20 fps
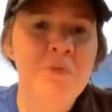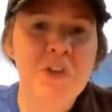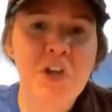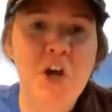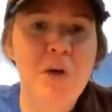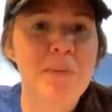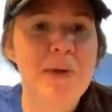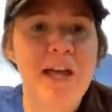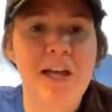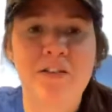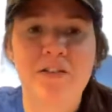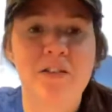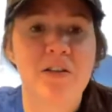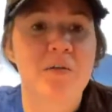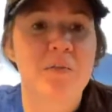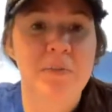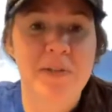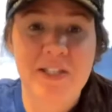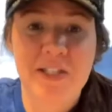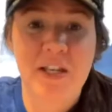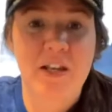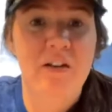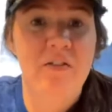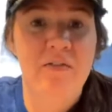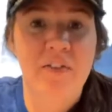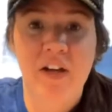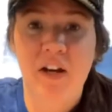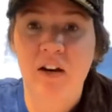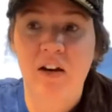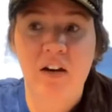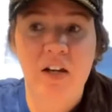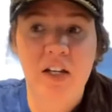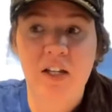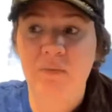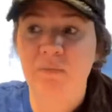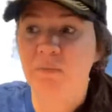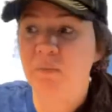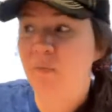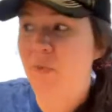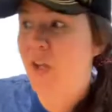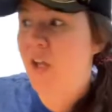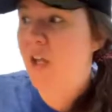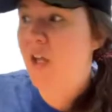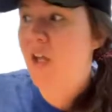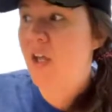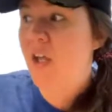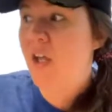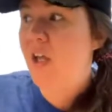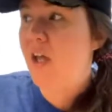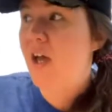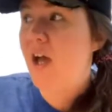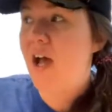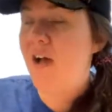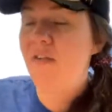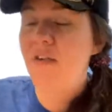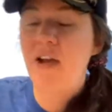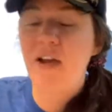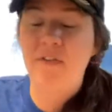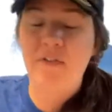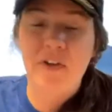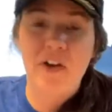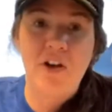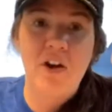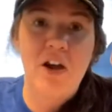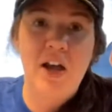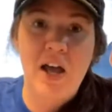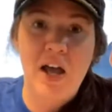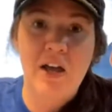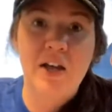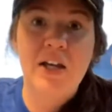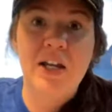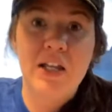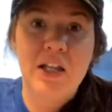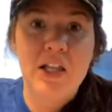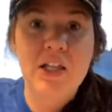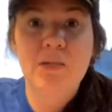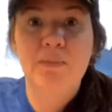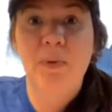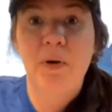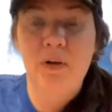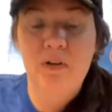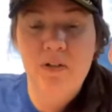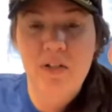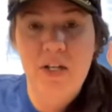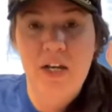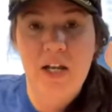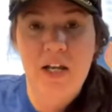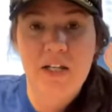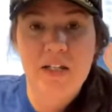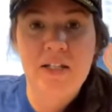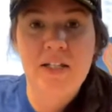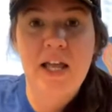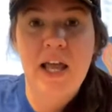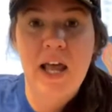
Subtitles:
Y'all, my house is going to be set on fire again. I've got to figure out how to get this bird's nest